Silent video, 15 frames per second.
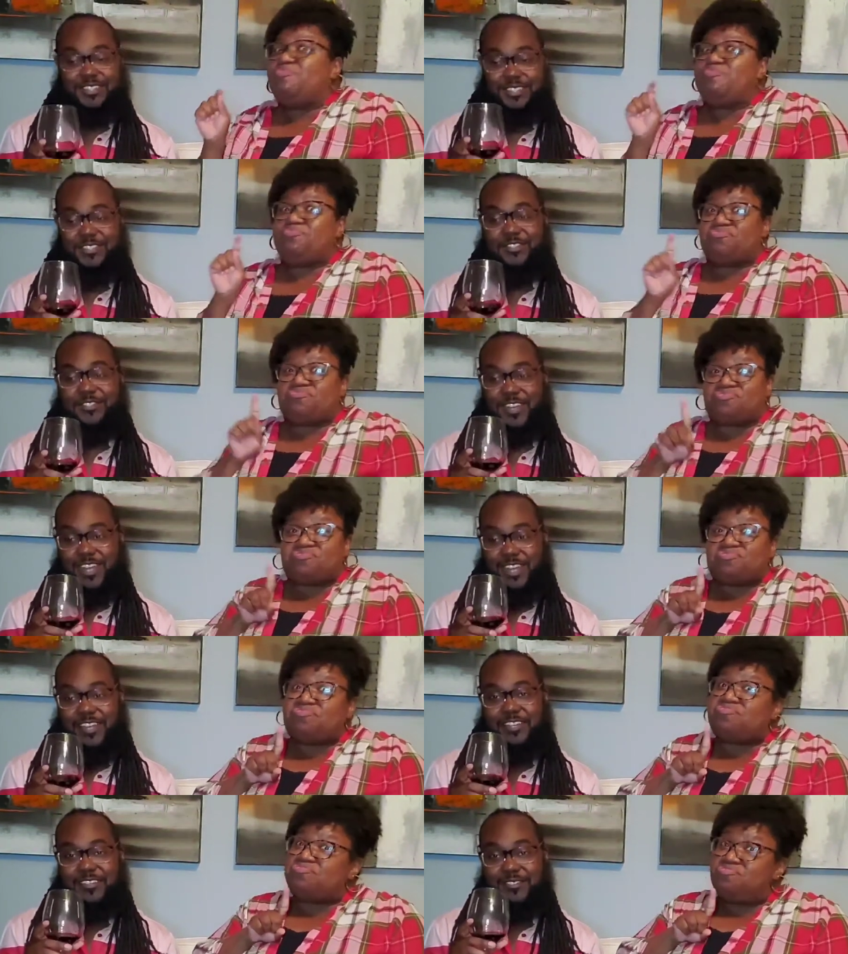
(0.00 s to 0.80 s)
Speaker 1: I need to
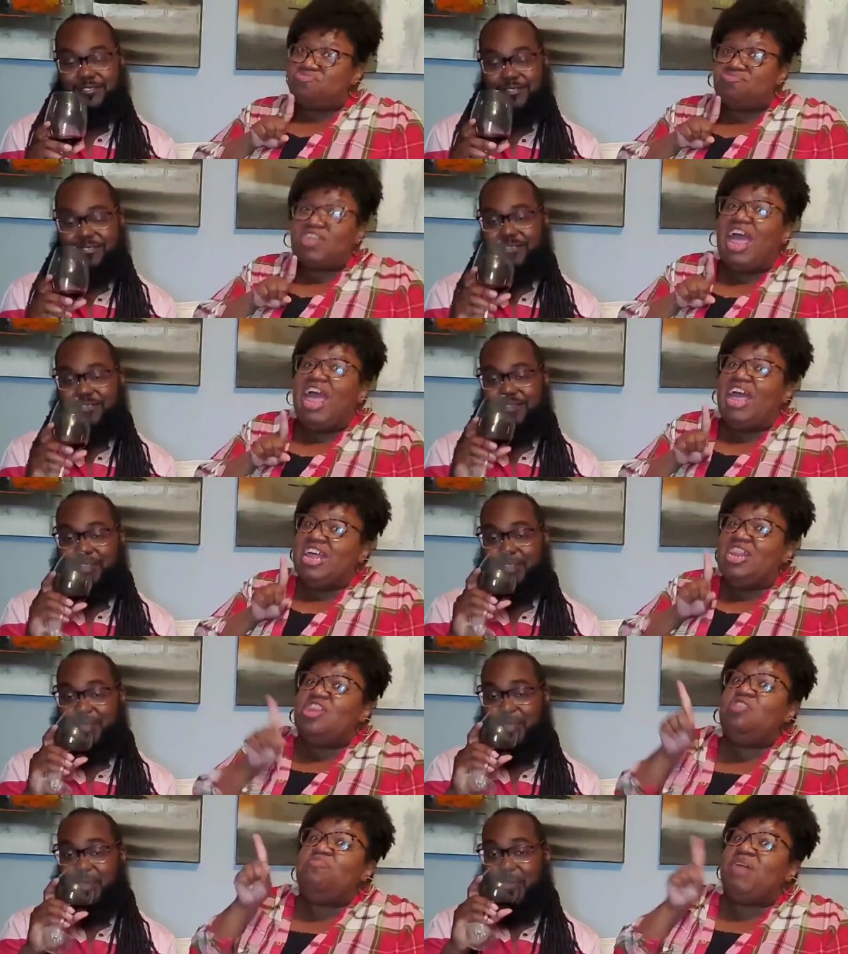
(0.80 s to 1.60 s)
try
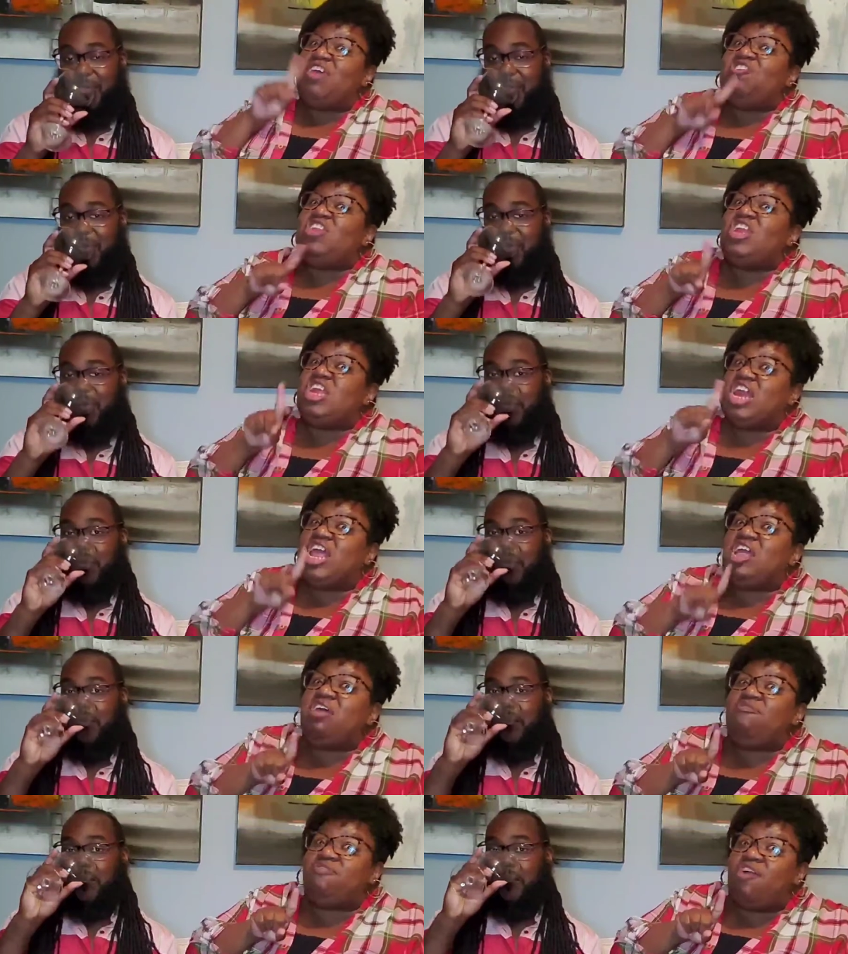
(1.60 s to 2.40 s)
especially
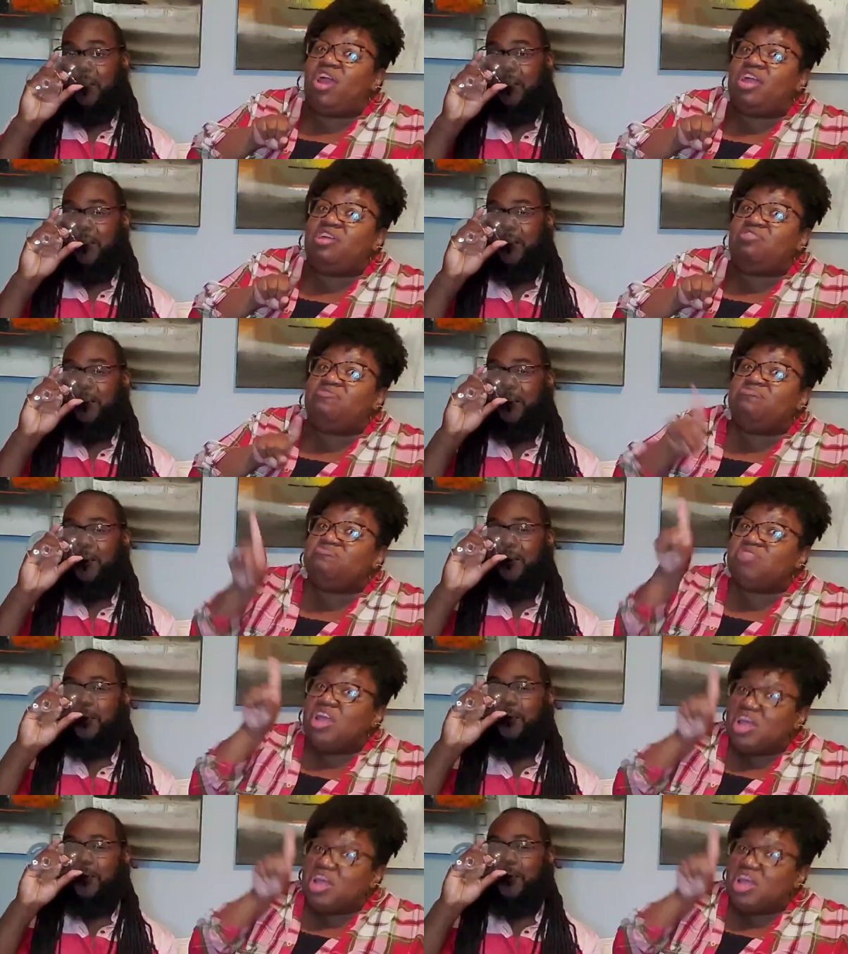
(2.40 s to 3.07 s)
in the air fryer.